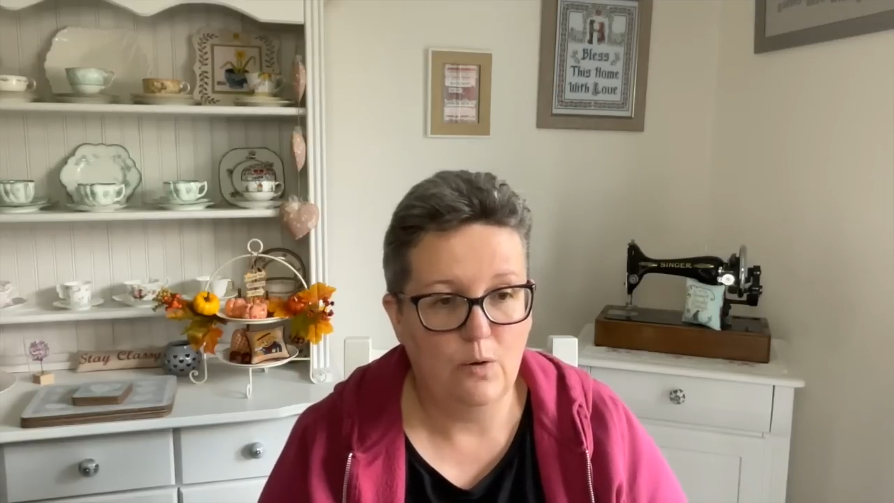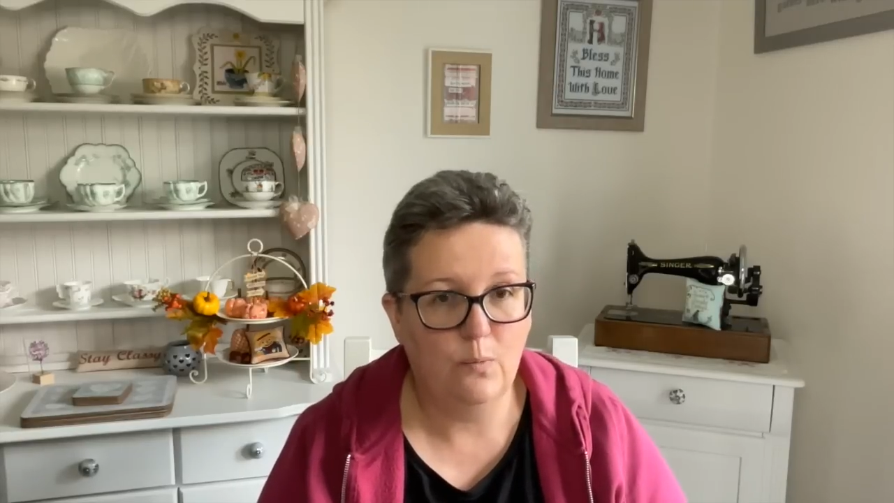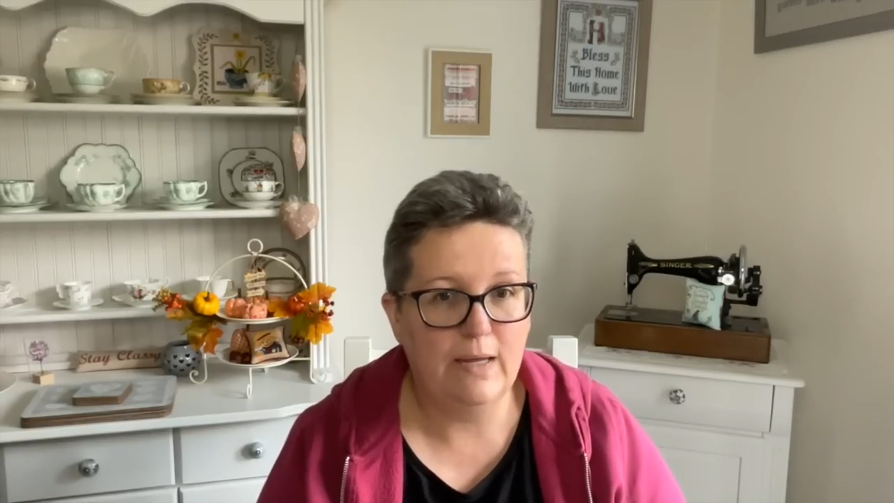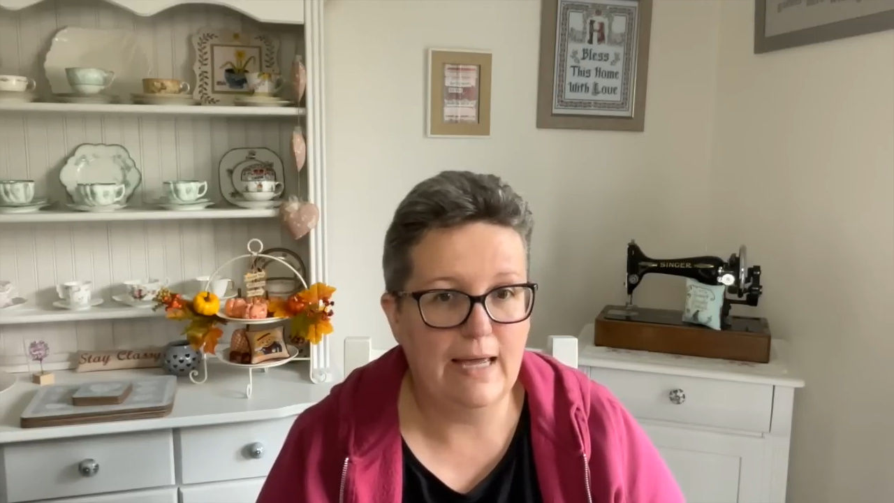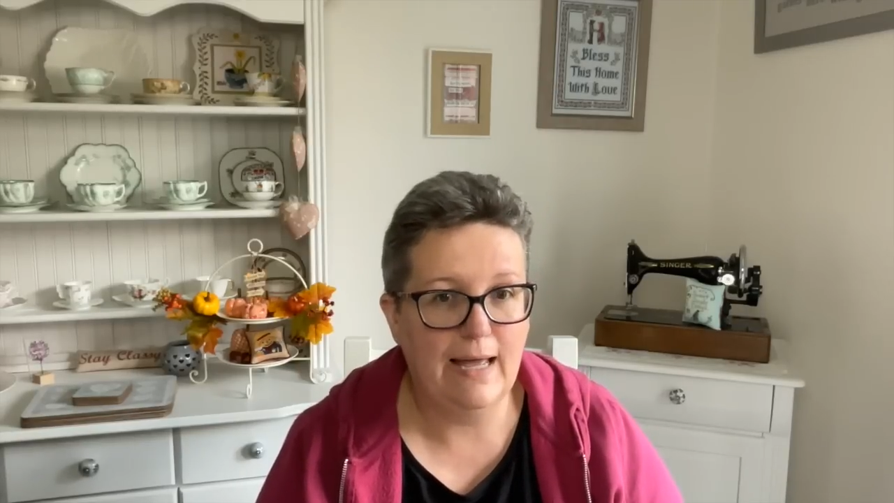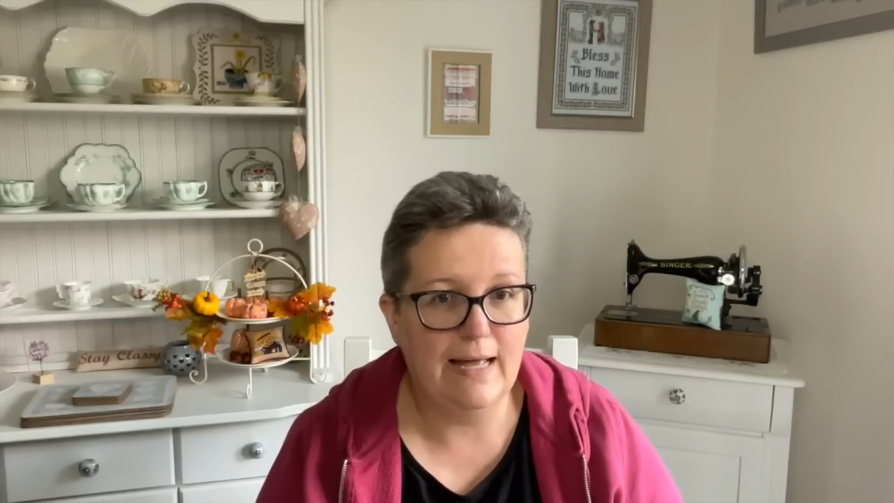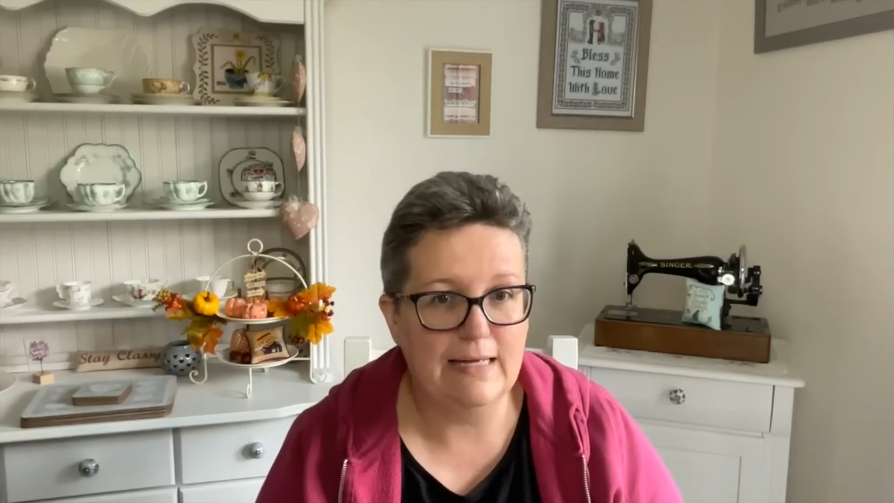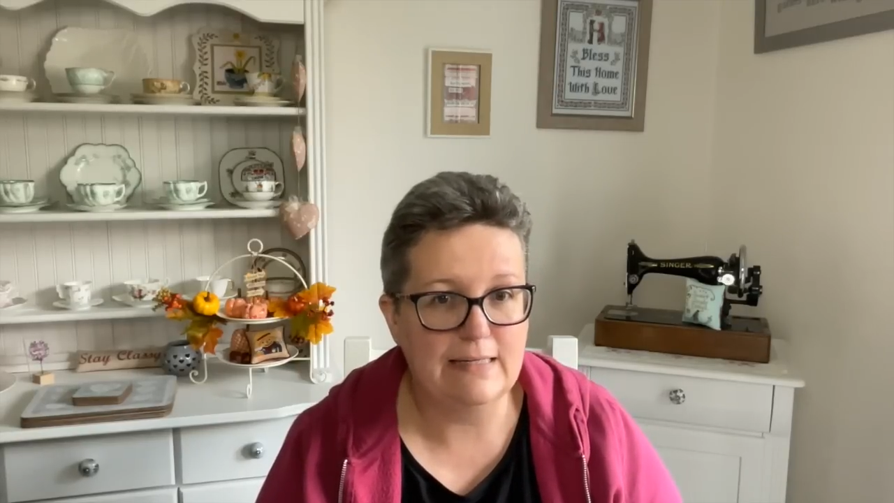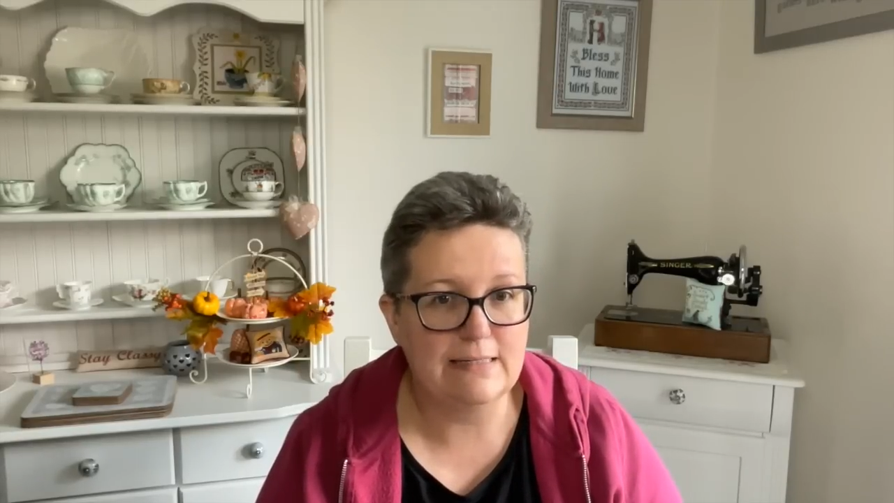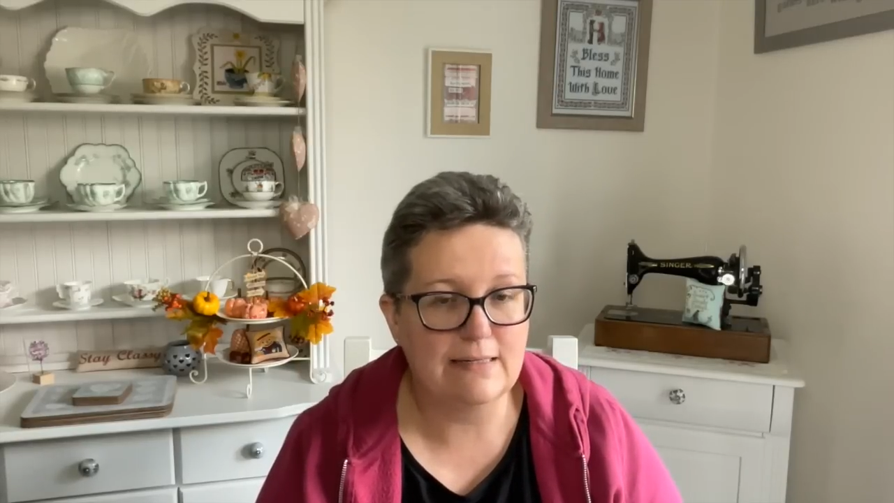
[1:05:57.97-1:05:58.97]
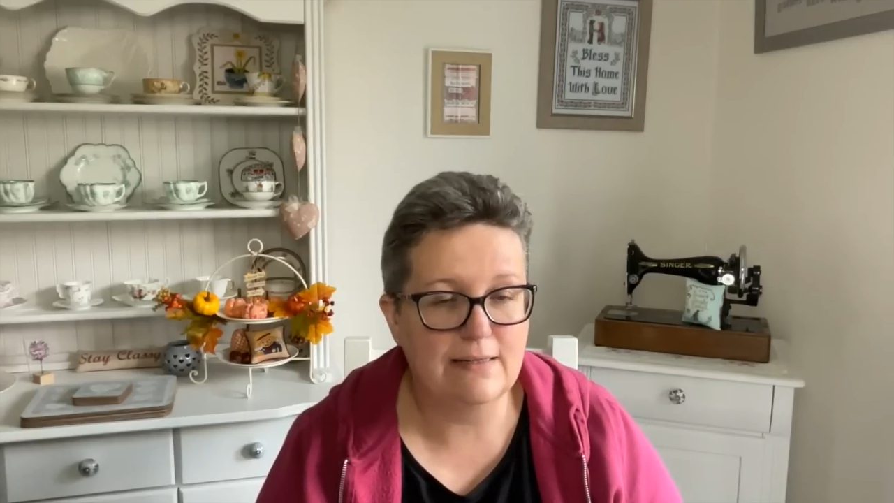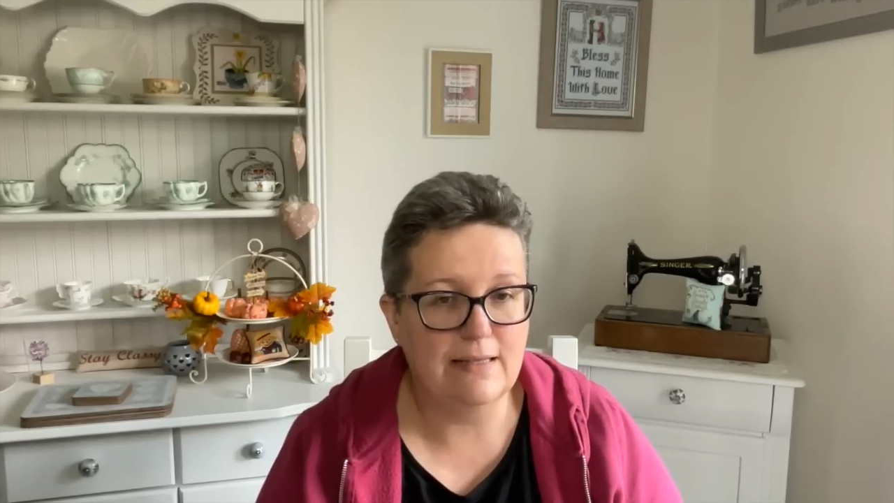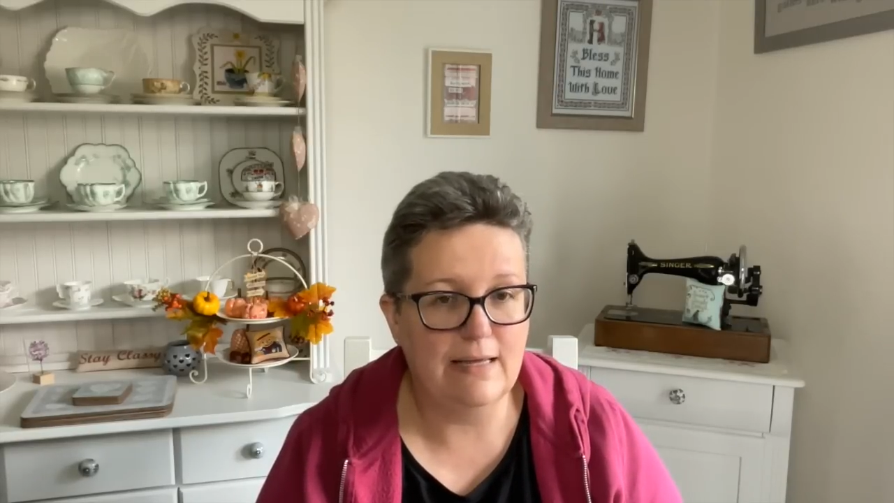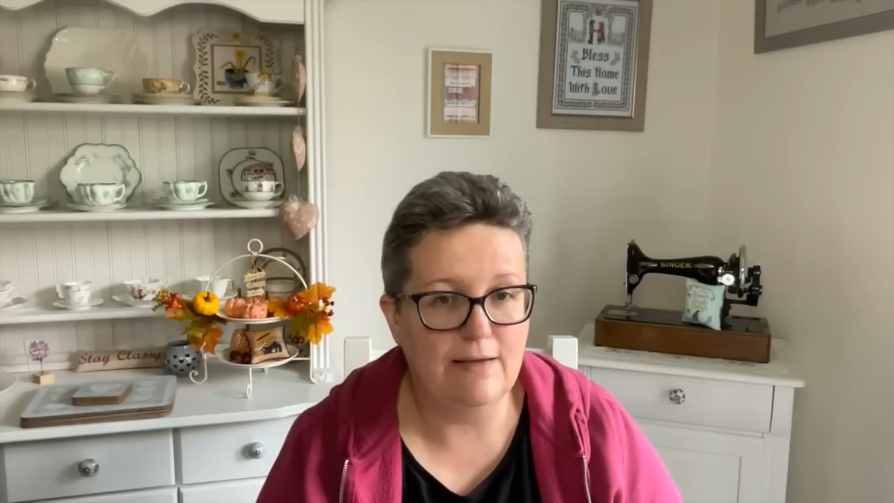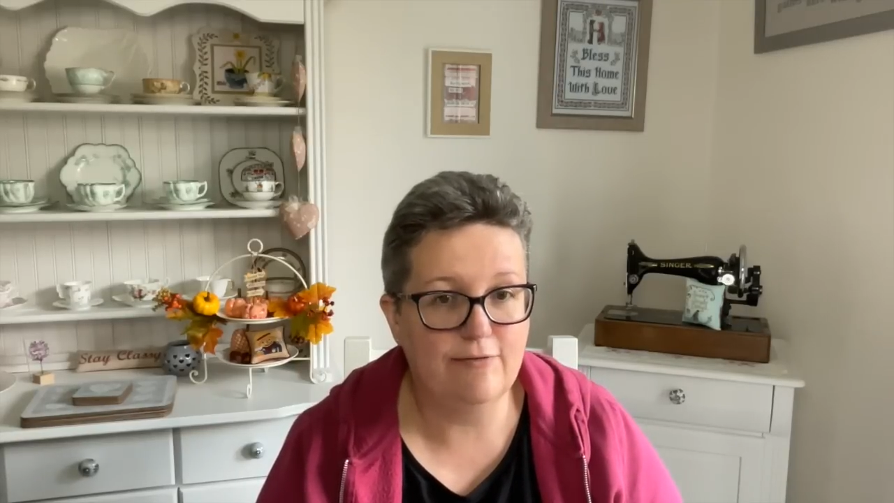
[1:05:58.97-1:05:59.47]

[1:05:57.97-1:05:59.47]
we had the